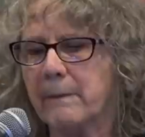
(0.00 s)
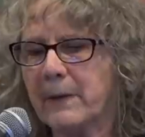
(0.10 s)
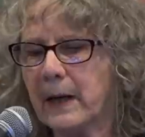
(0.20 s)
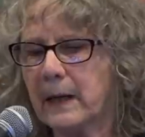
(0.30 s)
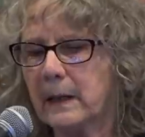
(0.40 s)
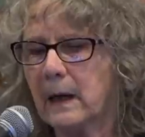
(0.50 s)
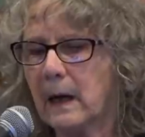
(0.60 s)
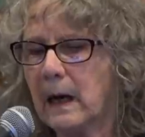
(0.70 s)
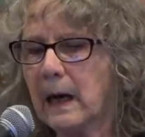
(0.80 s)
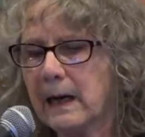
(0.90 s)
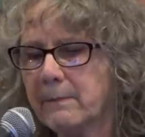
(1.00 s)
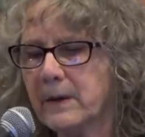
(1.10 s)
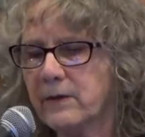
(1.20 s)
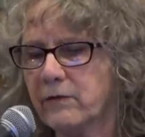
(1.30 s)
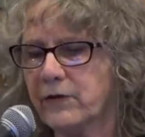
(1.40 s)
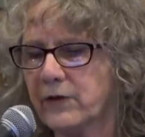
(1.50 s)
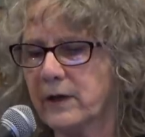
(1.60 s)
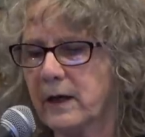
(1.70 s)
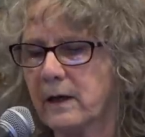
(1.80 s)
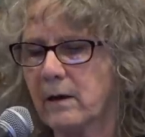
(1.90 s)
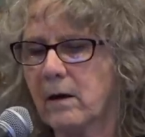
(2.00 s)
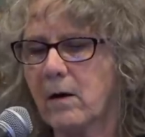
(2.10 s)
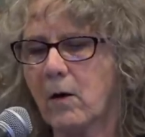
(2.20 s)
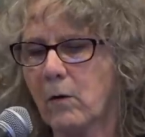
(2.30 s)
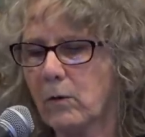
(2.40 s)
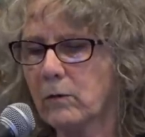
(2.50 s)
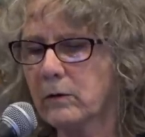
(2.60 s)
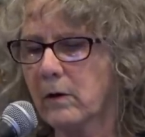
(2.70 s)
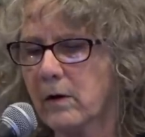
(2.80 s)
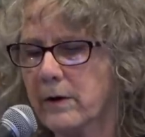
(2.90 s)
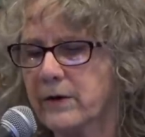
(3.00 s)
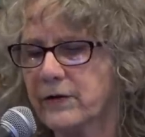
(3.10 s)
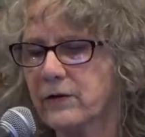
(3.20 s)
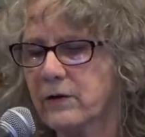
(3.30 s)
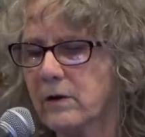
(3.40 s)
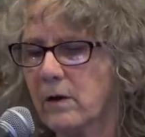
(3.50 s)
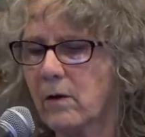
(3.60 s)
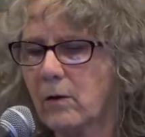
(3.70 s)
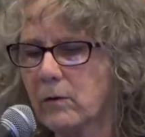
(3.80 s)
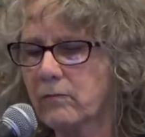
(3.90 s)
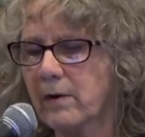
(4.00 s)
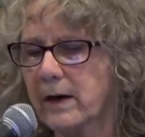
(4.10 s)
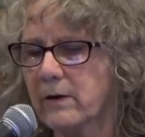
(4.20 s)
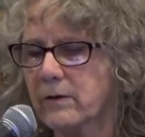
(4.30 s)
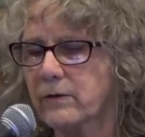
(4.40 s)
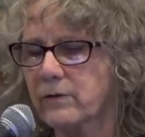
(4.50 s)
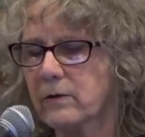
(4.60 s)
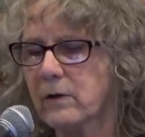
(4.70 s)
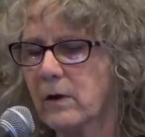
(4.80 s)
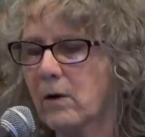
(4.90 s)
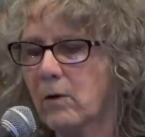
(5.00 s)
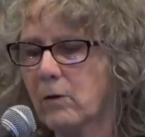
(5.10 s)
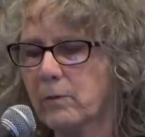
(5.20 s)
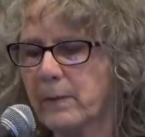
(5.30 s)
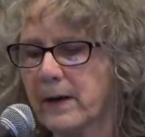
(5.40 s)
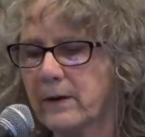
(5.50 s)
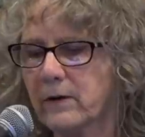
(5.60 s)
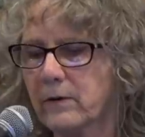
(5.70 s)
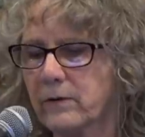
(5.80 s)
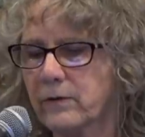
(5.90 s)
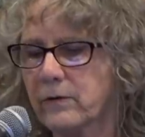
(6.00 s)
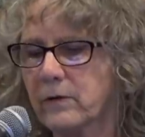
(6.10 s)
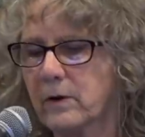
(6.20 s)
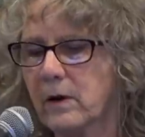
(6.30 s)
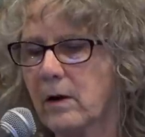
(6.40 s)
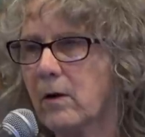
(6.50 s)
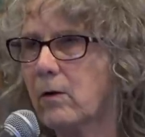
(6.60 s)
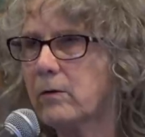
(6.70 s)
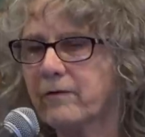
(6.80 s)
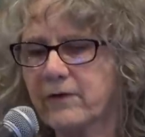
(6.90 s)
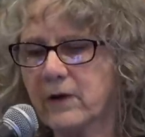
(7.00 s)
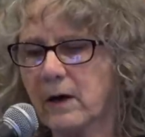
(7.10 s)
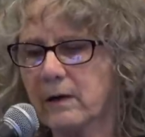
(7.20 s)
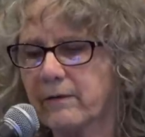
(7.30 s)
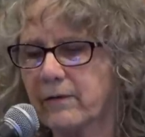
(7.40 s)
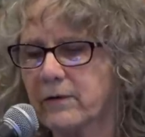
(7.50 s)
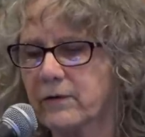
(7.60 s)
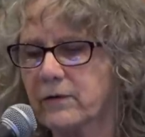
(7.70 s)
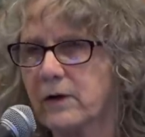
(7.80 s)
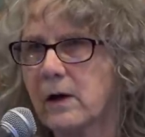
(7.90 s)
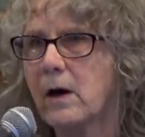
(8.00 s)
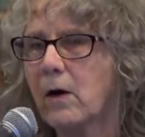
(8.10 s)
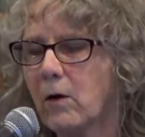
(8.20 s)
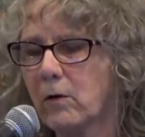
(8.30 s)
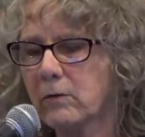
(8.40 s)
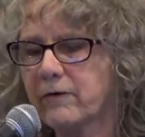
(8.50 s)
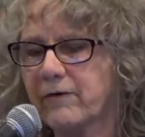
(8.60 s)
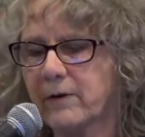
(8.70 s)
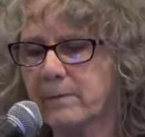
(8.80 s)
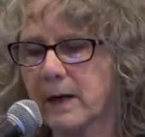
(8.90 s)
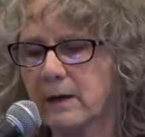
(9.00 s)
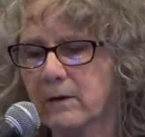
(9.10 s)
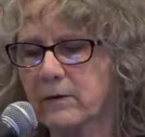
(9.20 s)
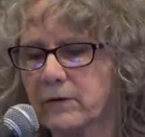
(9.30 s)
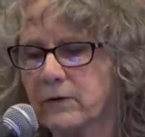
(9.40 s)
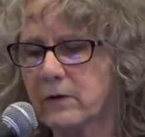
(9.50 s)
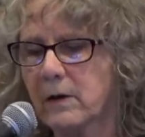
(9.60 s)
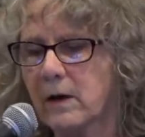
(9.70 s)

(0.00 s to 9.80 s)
But I'm interested in old artists, old writers, old painters, old photographers, old filmmakers,